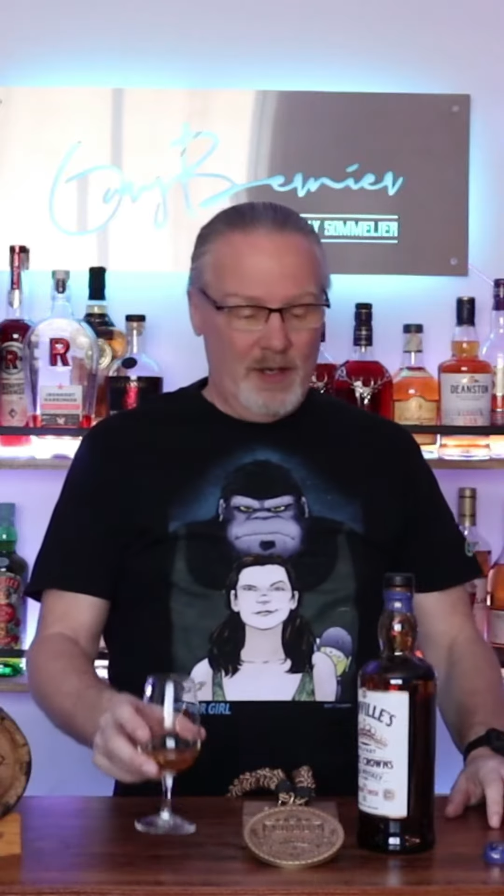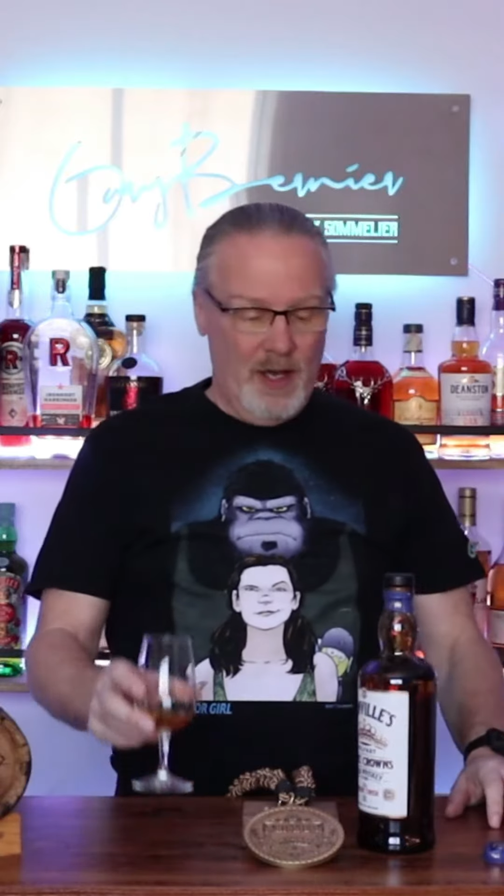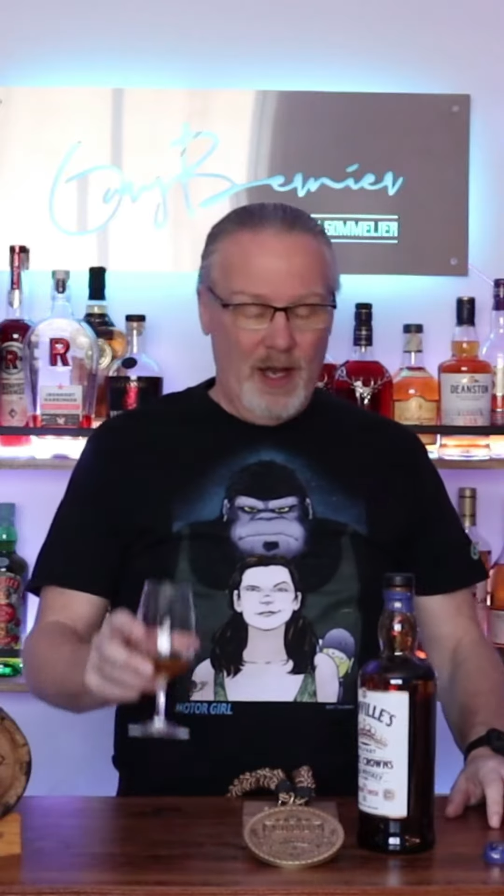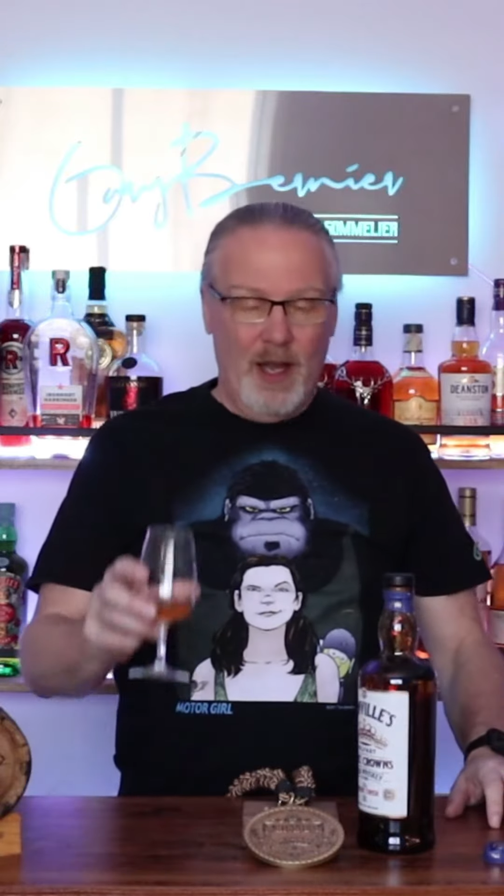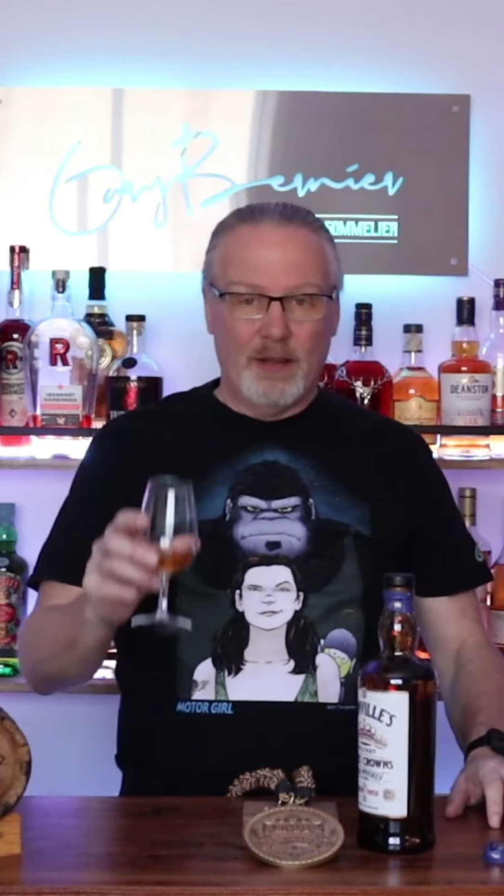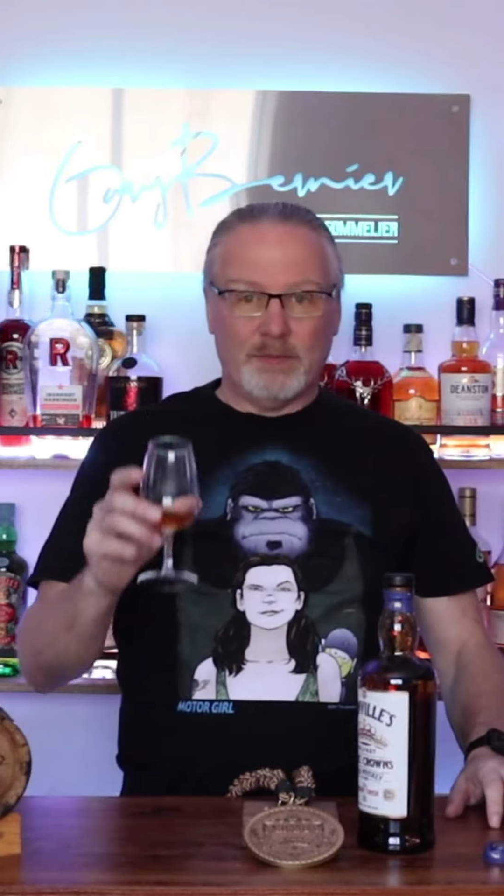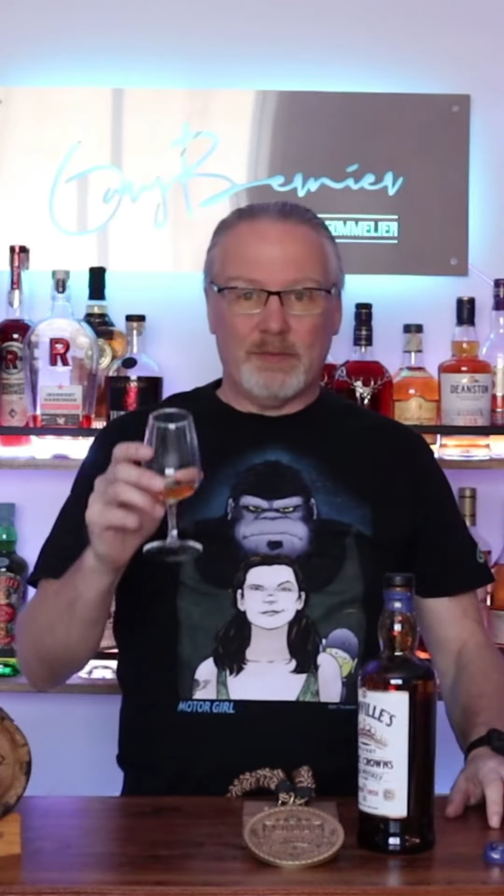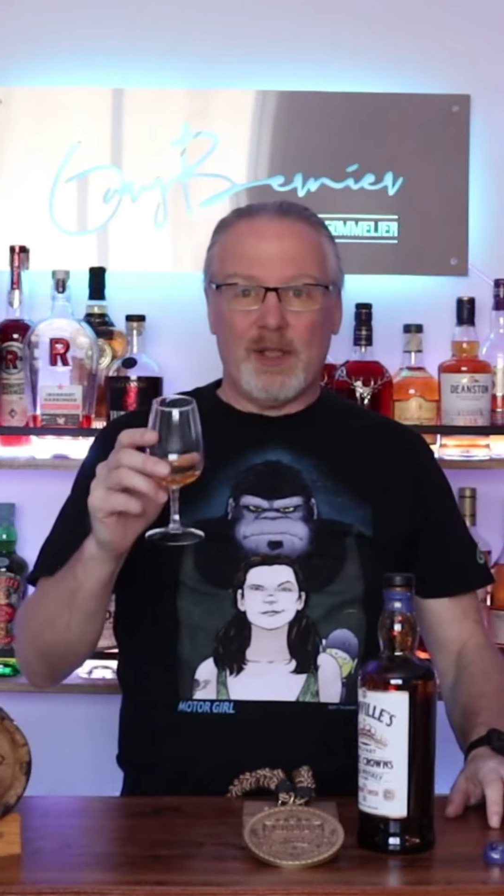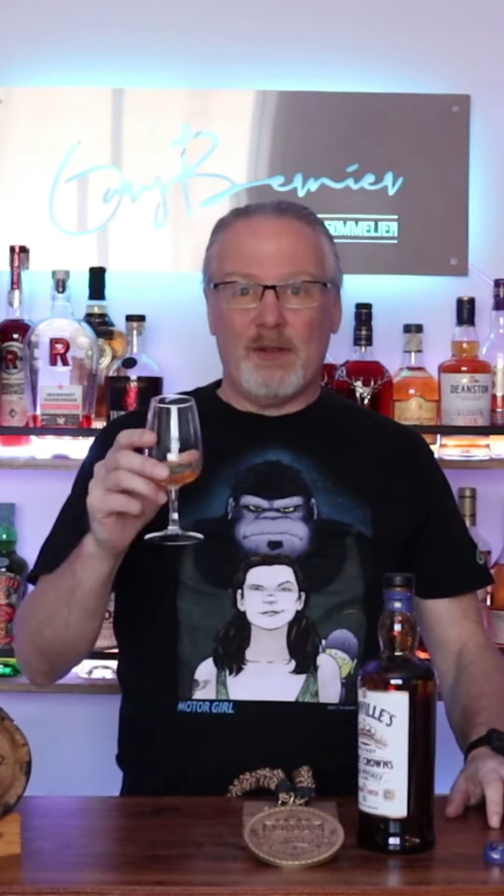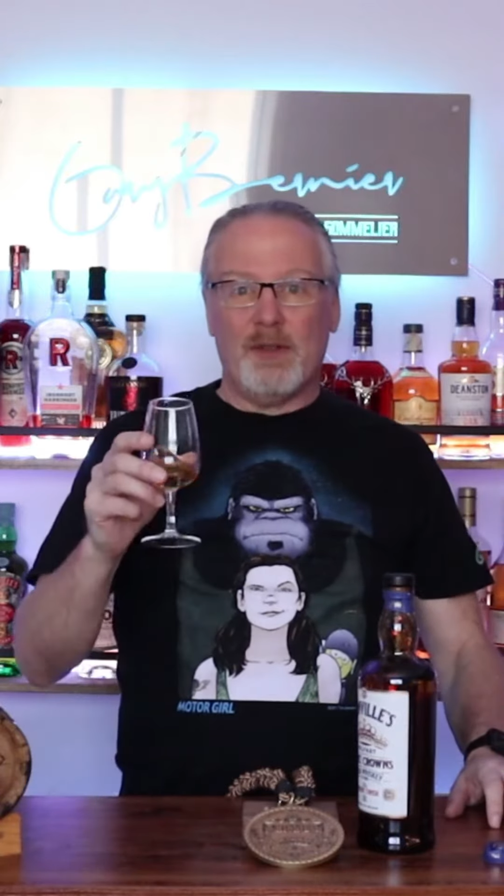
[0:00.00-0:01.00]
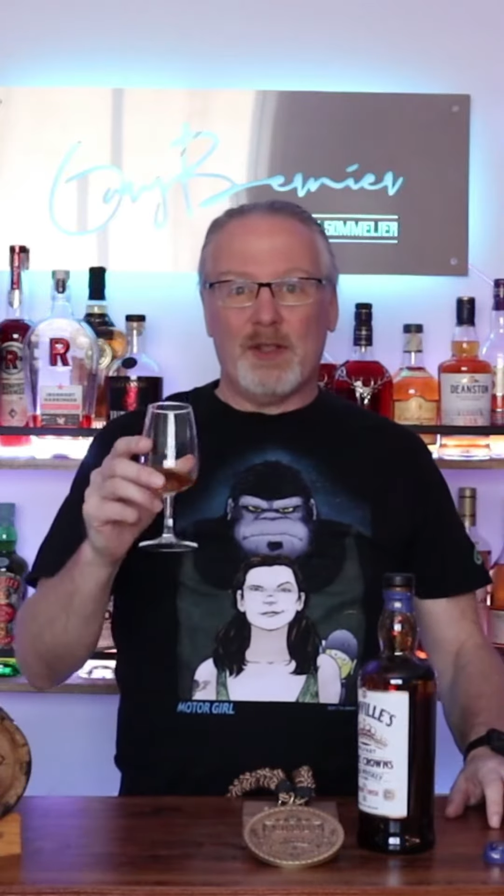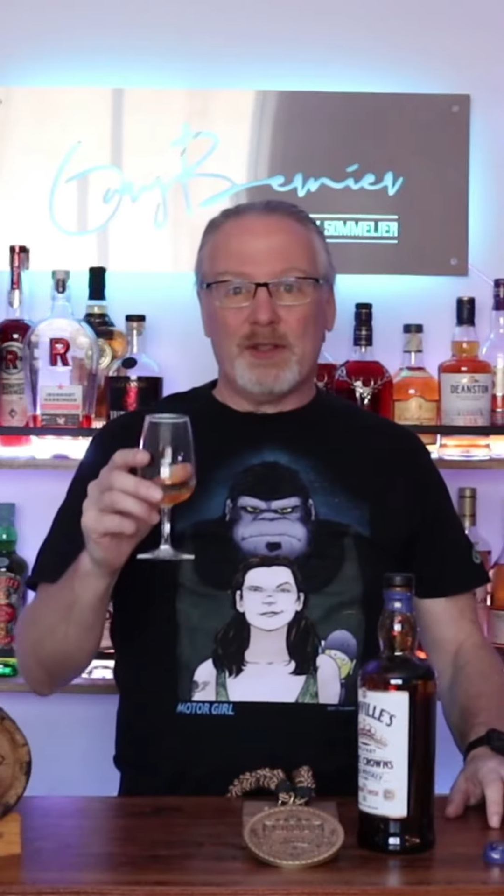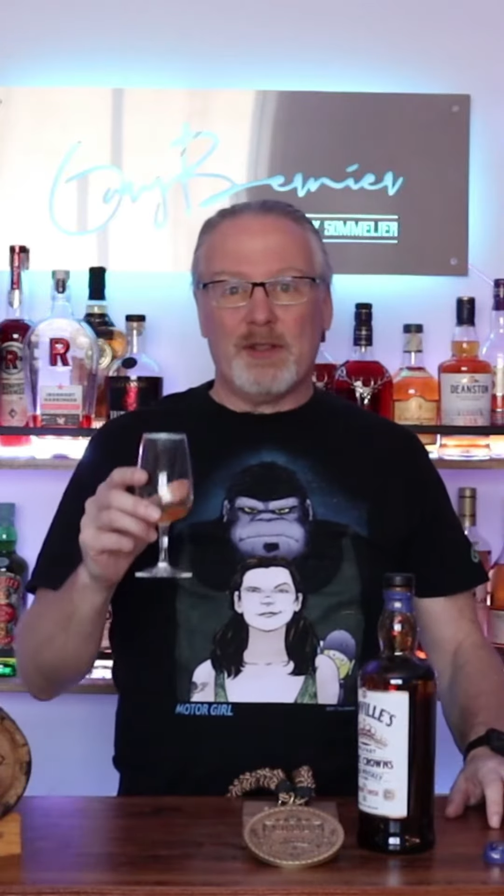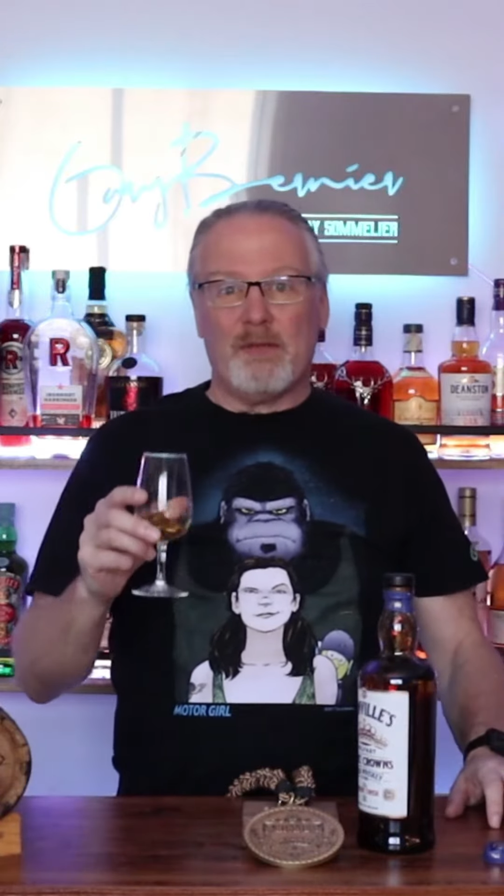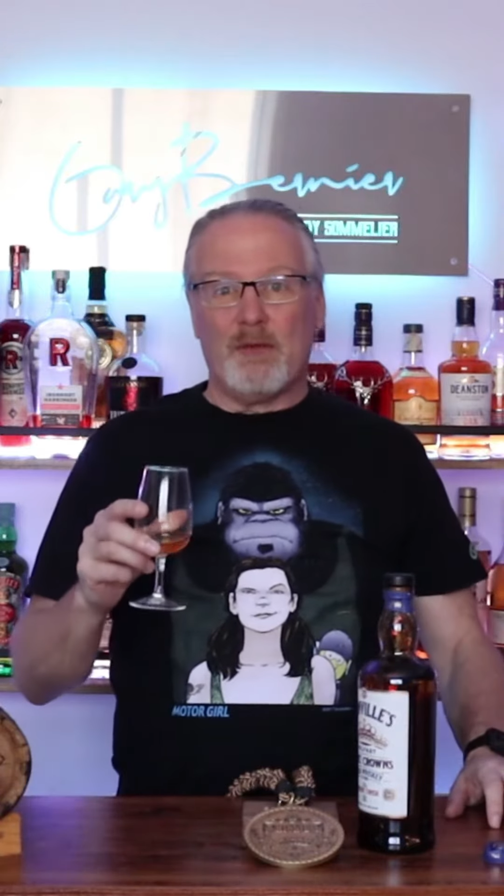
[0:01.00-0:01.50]

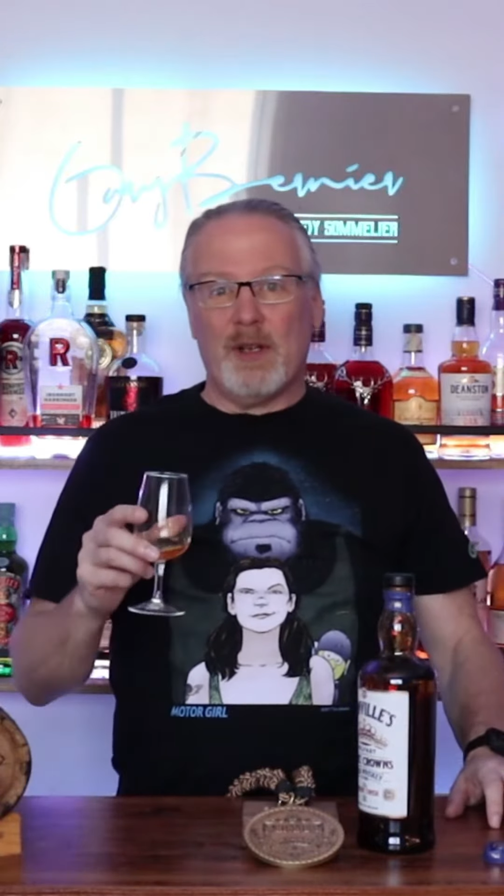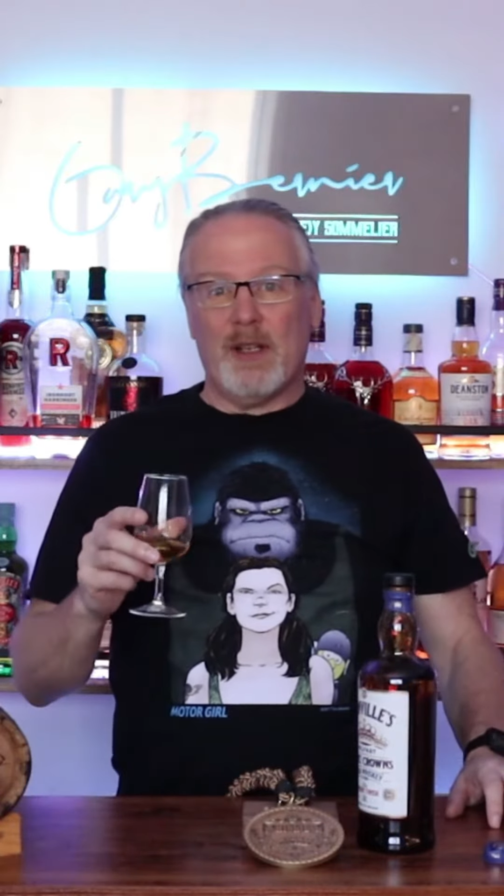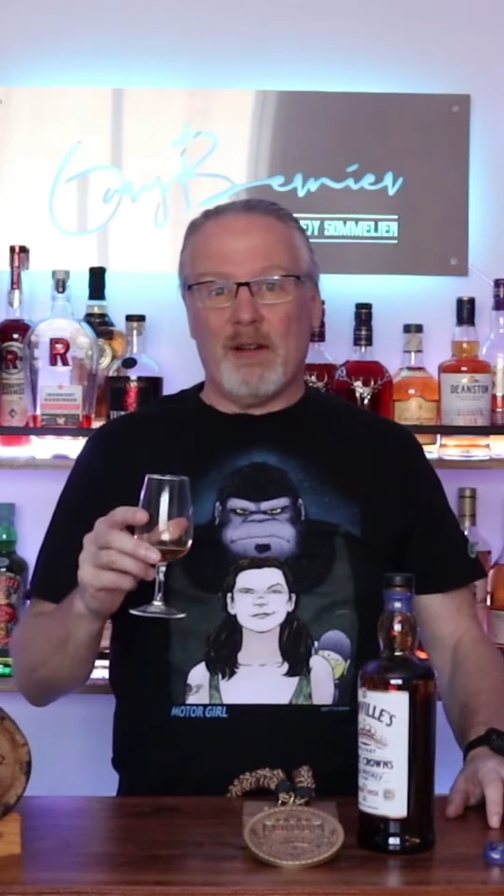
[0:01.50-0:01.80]
Dunville's Three